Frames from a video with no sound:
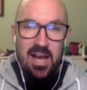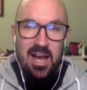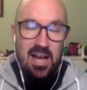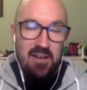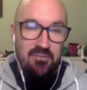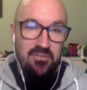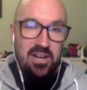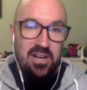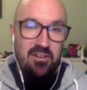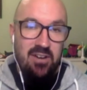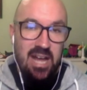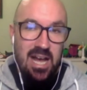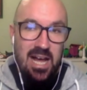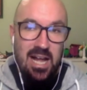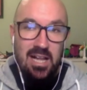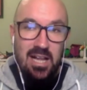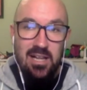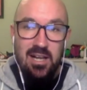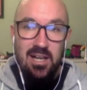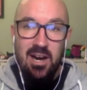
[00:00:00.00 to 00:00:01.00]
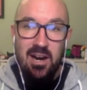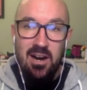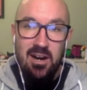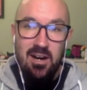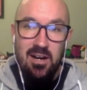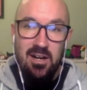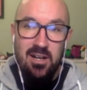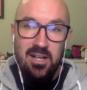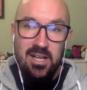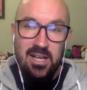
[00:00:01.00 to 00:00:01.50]
And Villarreal
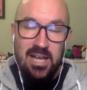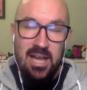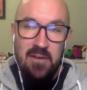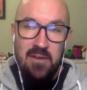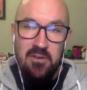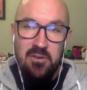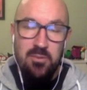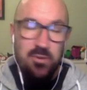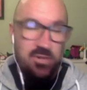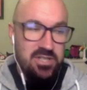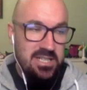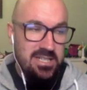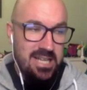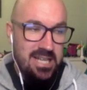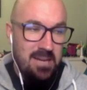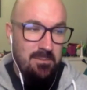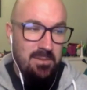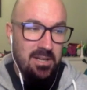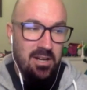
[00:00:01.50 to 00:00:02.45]
are like a counterpunching team.